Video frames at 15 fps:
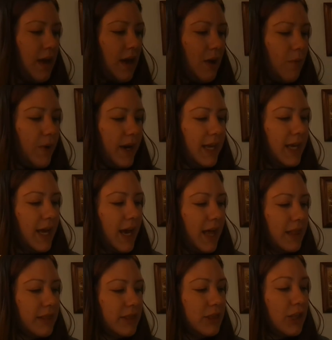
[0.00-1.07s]
want to
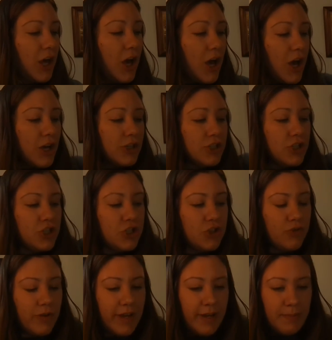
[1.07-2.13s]
cut long
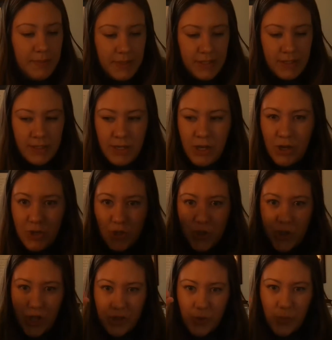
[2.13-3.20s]
strips
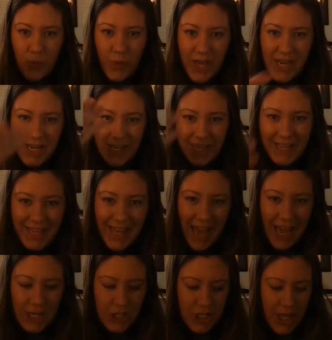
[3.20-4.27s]
so that the wind can
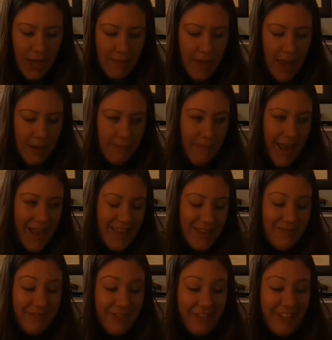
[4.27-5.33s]
catch them and make
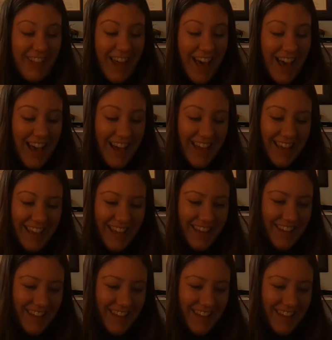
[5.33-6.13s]
them fly.